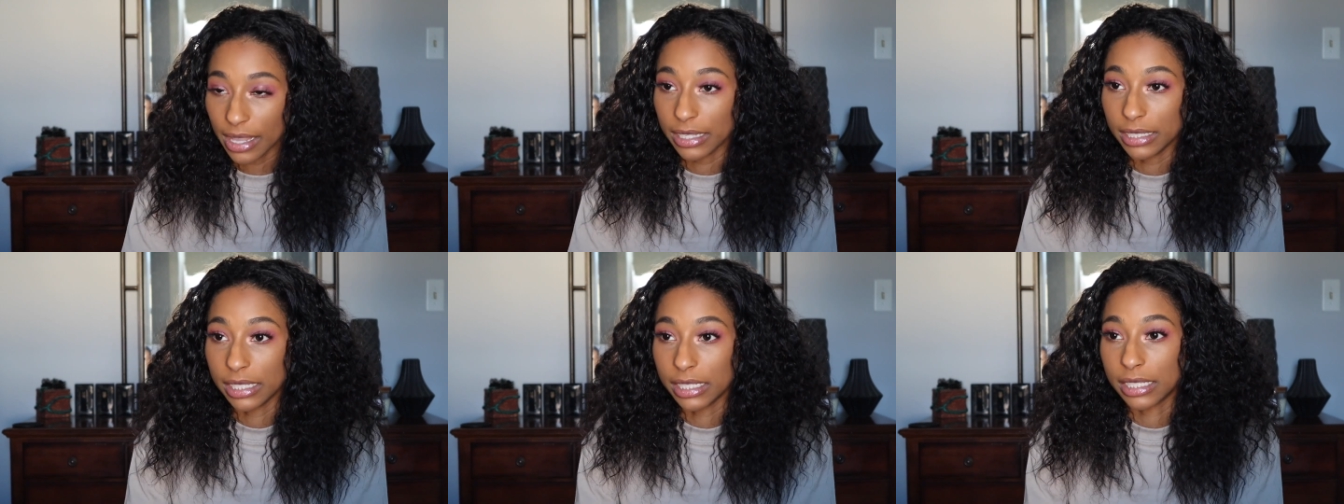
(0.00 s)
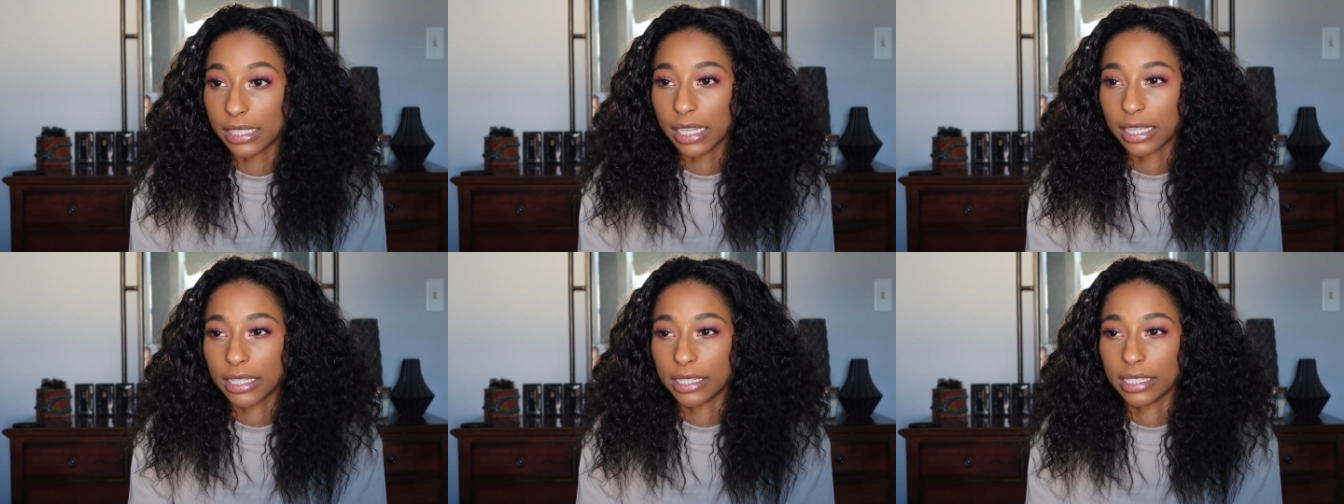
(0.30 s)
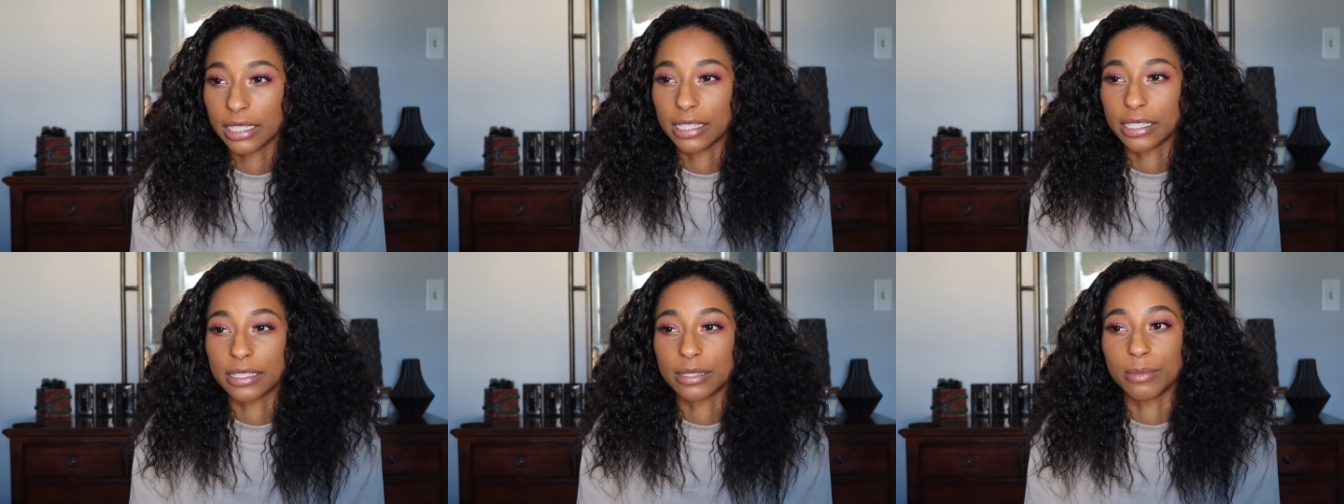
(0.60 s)
to say the
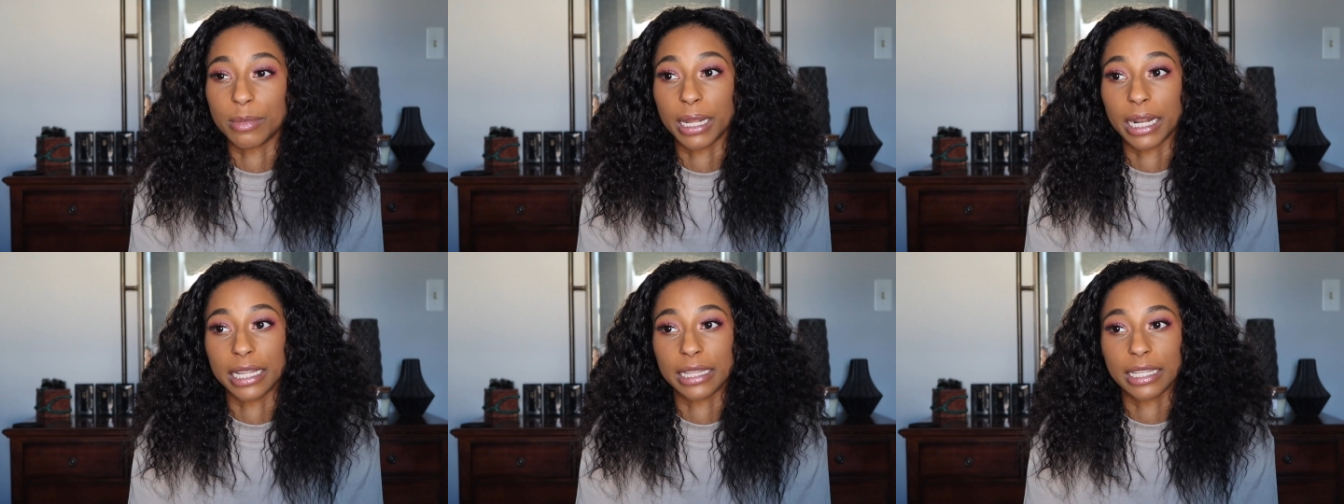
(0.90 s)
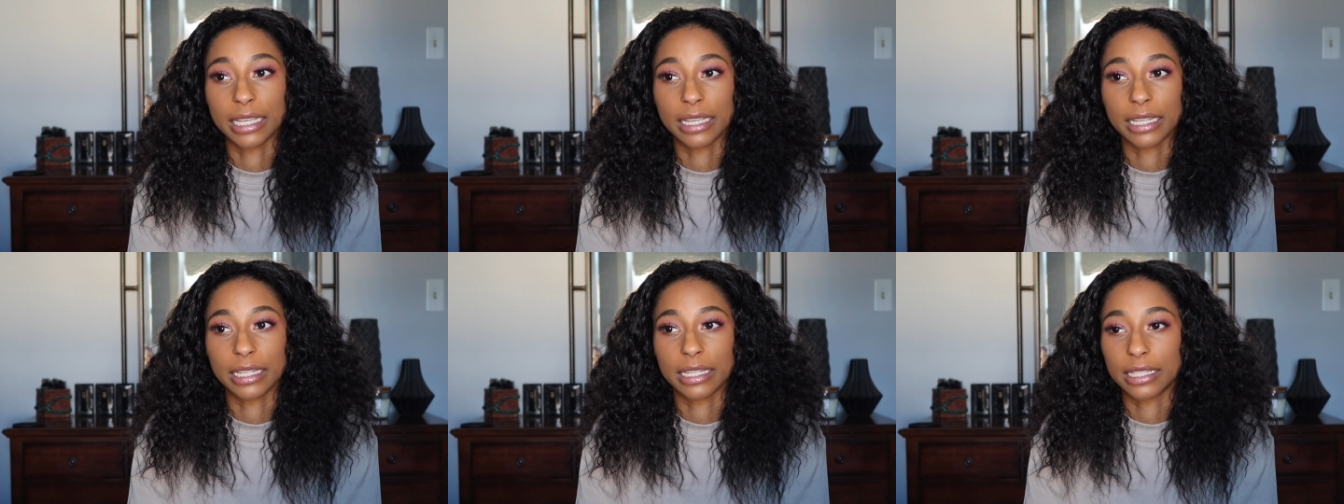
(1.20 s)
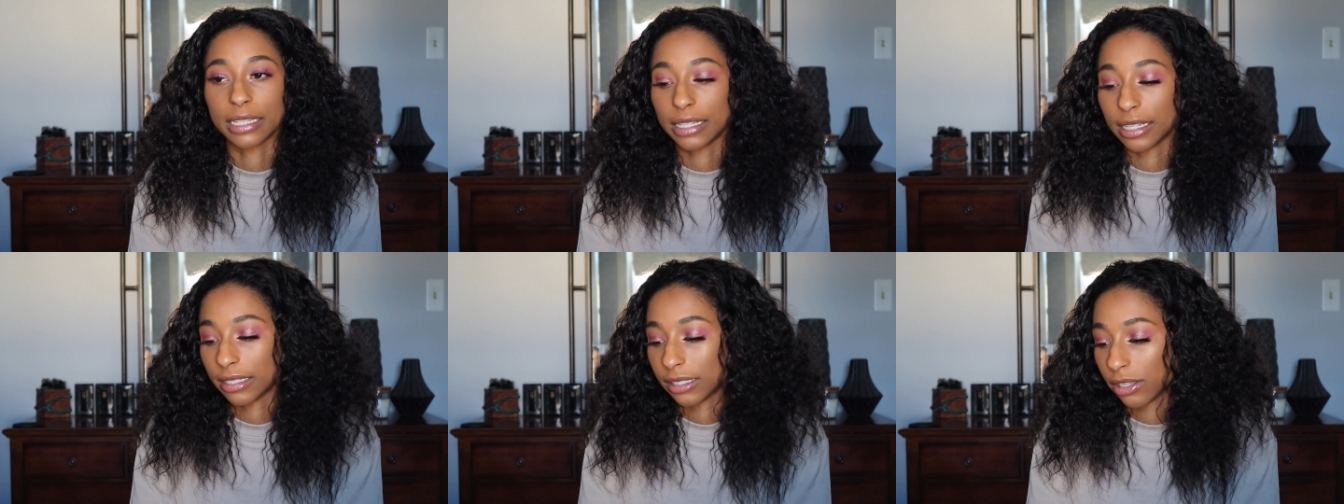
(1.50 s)
least but i think
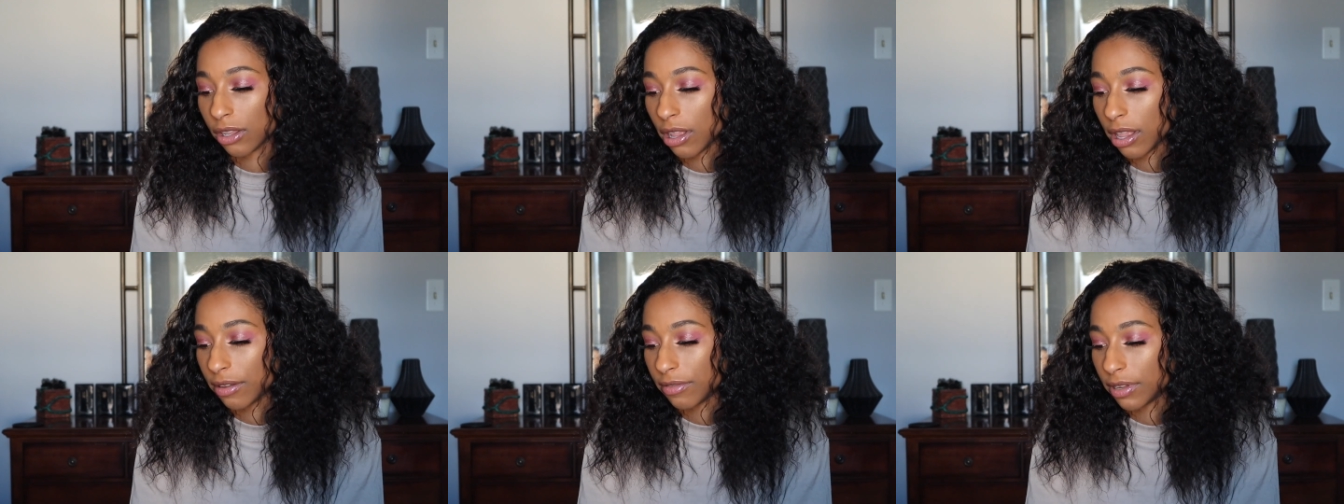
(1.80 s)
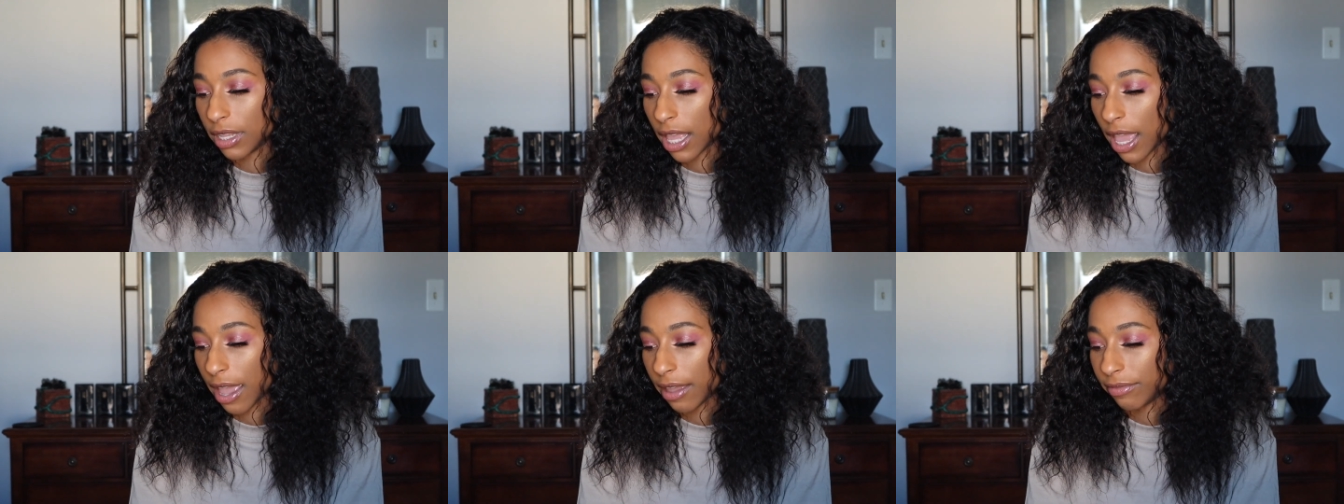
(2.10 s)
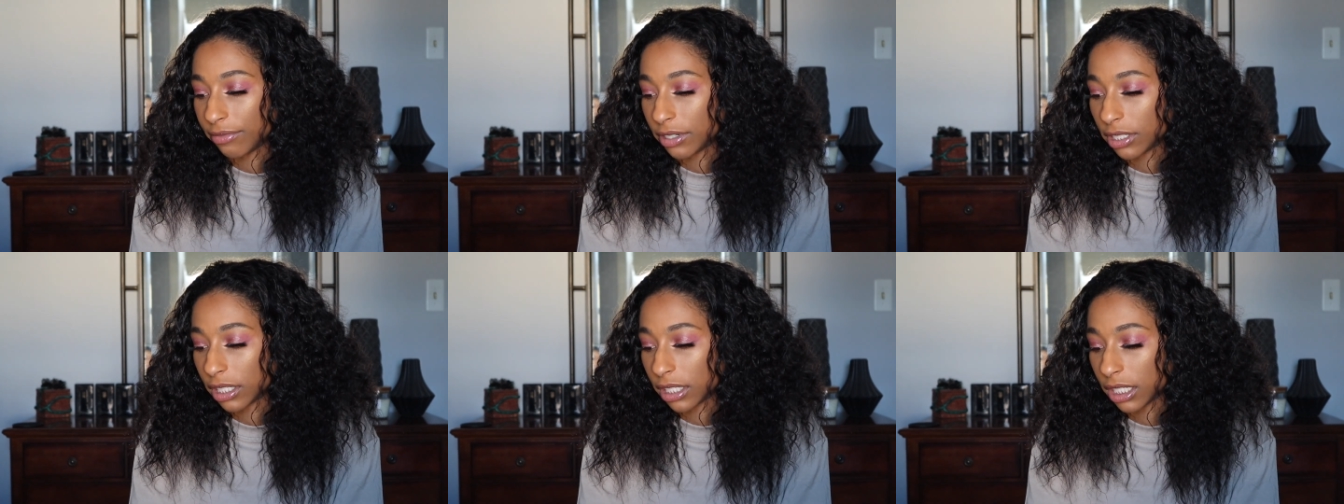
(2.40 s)
that's all i really have
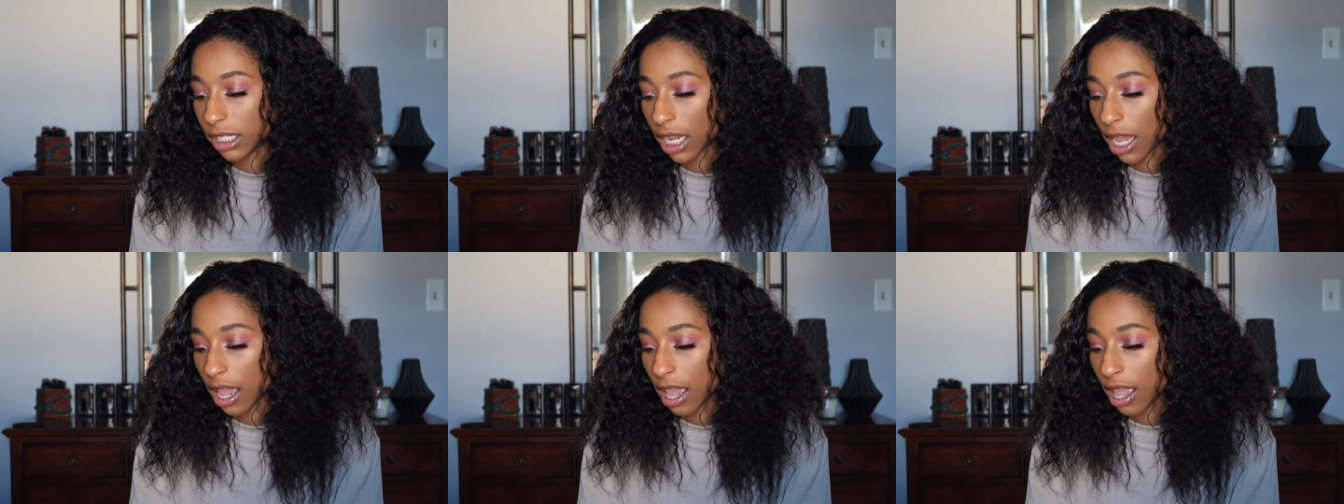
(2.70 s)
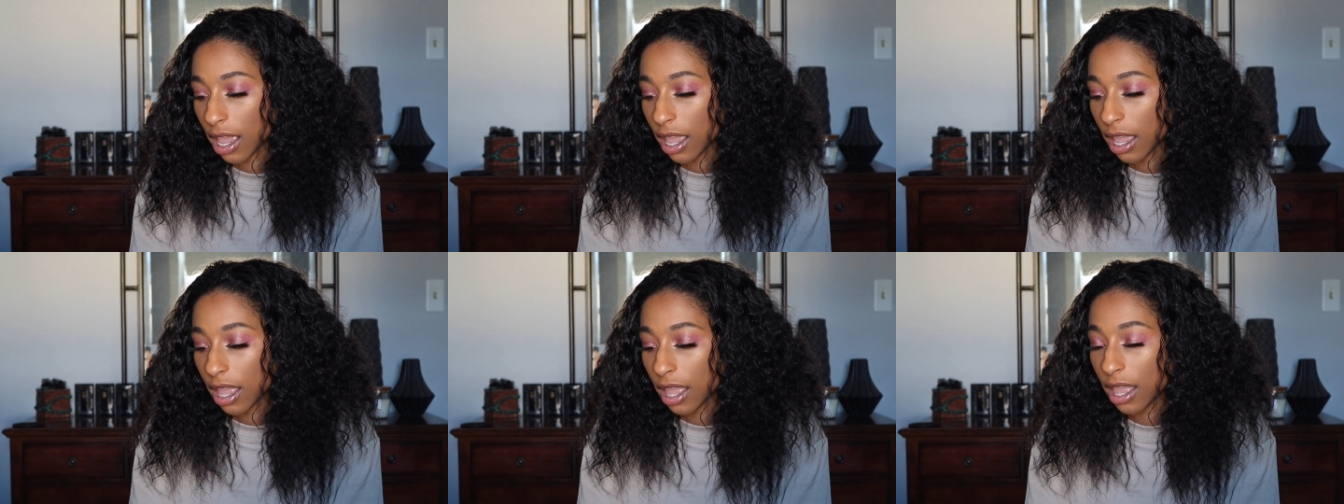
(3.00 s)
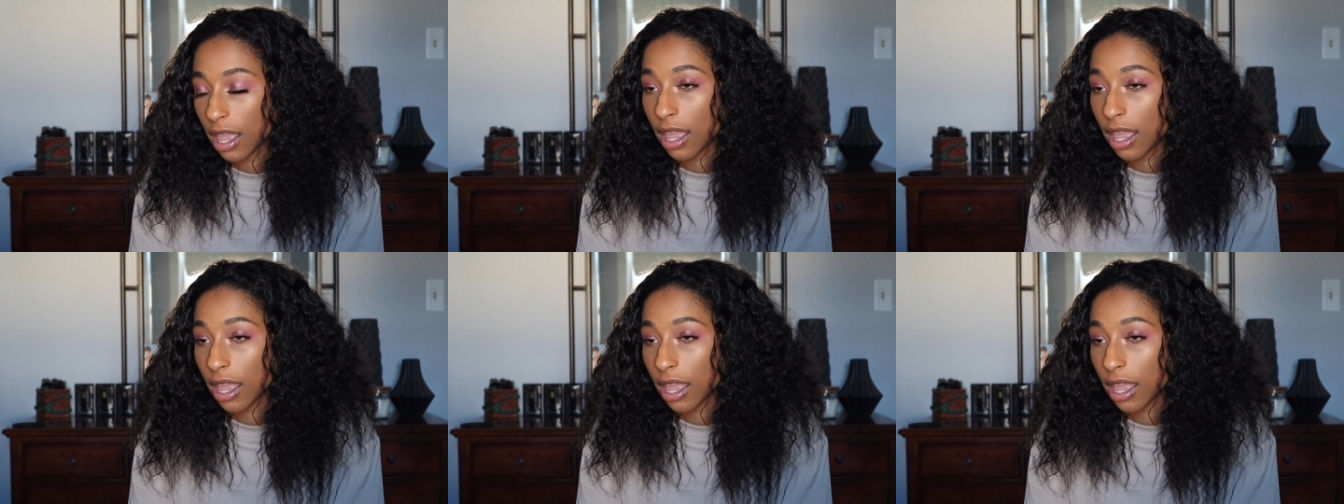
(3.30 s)
for today